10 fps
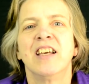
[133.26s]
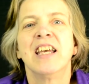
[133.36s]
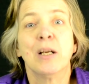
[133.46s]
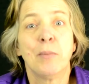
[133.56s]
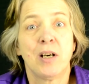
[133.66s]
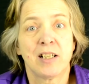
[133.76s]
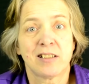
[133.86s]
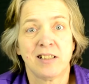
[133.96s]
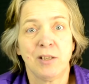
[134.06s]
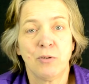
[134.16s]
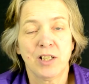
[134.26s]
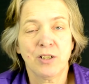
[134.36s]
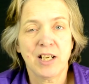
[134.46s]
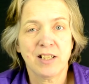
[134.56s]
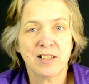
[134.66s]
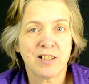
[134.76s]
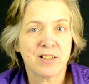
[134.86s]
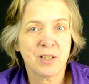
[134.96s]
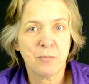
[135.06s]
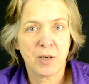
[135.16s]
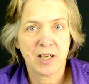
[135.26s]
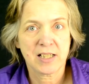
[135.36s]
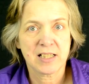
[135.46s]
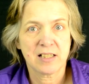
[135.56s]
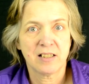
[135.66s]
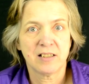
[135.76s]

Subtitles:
in a box. He wanted to go down the stairs in a box.